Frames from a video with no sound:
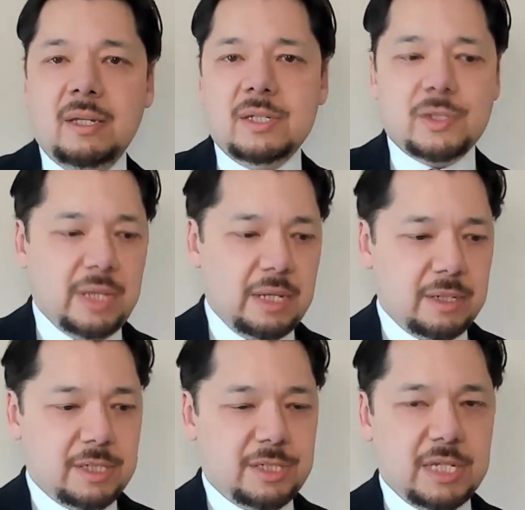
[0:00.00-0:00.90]
So that
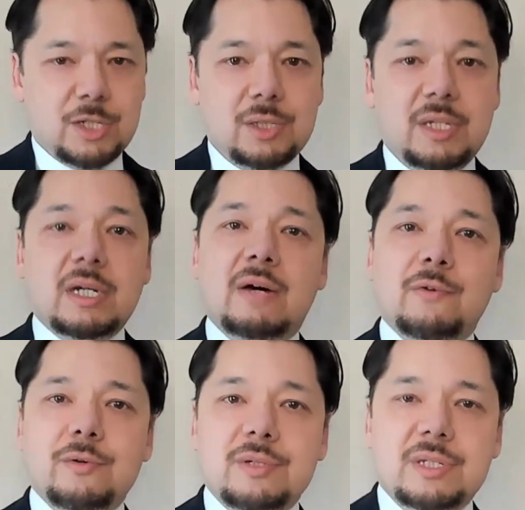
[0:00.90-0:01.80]
essentially
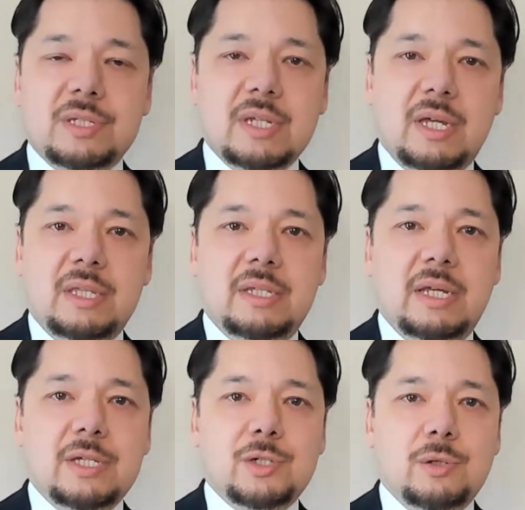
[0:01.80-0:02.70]
covers the
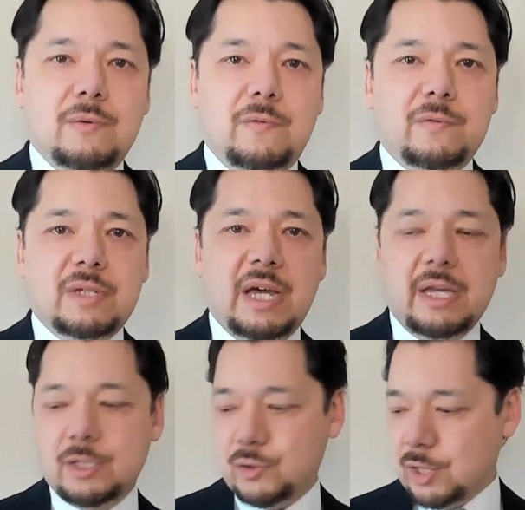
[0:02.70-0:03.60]
nature of tie
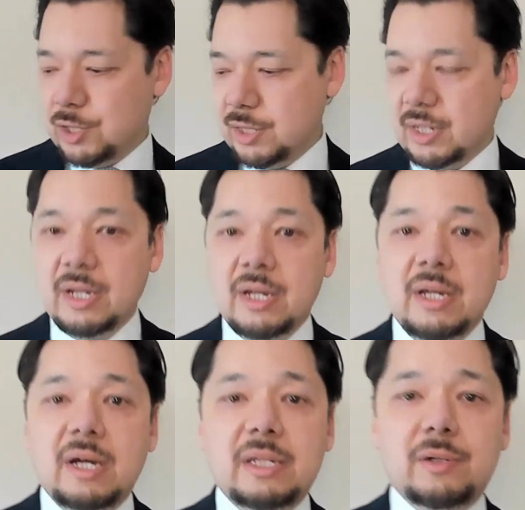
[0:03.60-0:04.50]
construction.
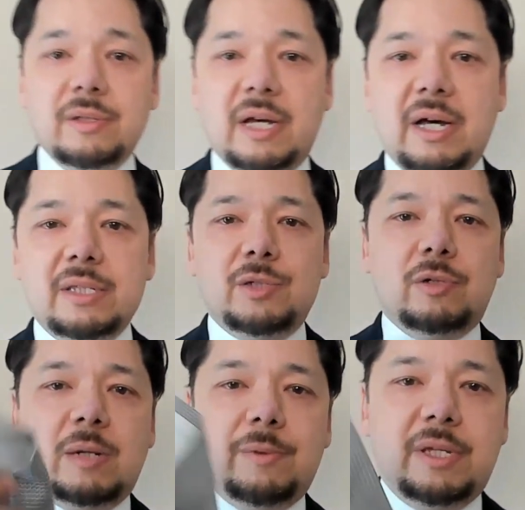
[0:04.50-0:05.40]
a little nod to a
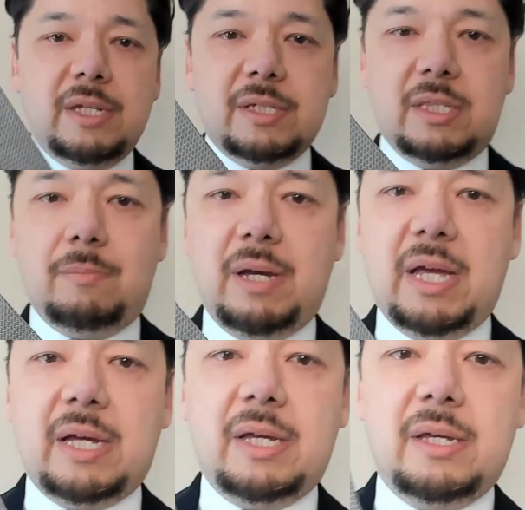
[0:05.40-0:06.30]
couple things at the
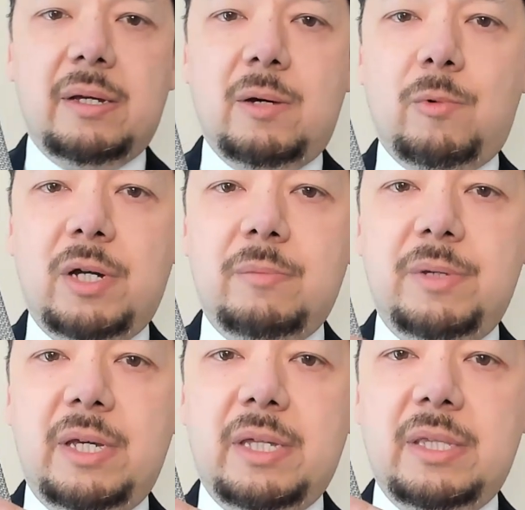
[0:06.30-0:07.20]
back, one
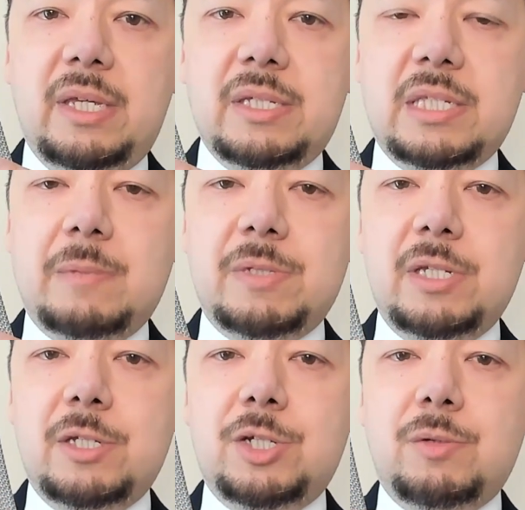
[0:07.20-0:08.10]
being the slip
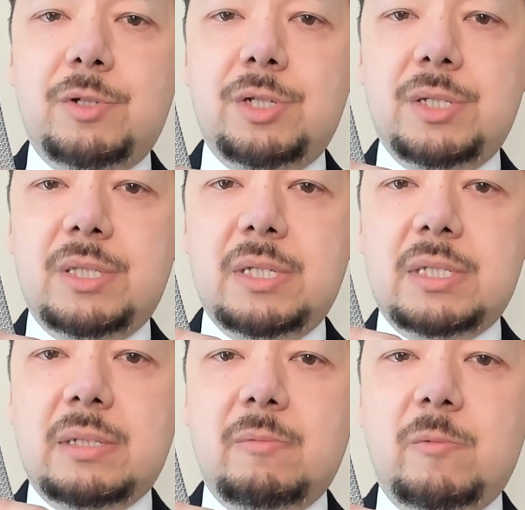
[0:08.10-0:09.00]
stitch, which is
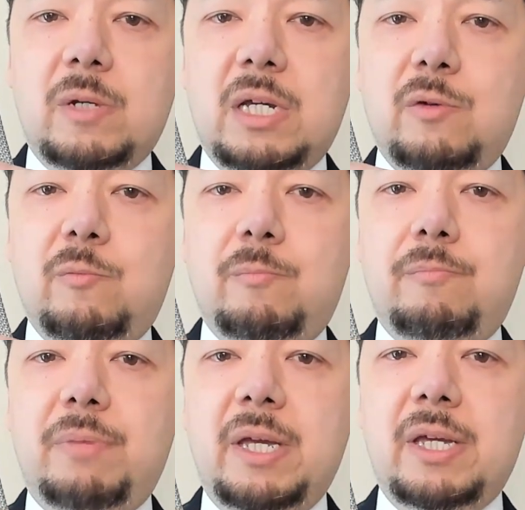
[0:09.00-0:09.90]
this kind of
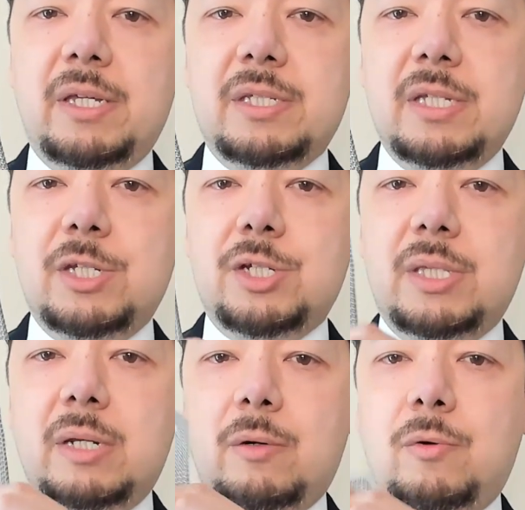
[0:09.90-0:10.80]
big stitch
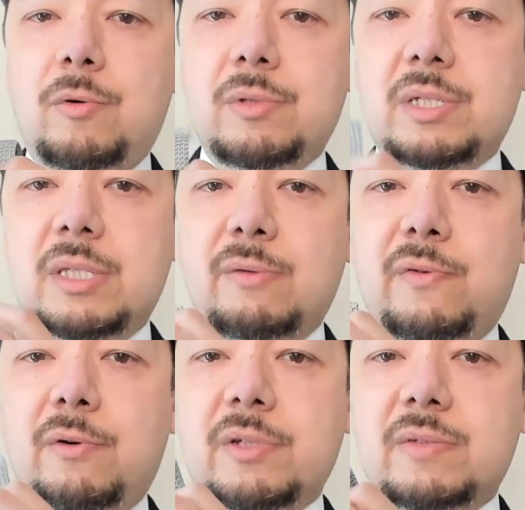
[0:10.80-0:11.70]
that holds the
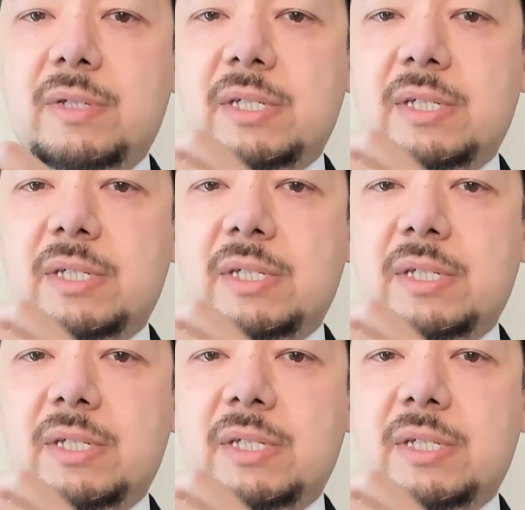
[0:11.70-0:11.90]
folds of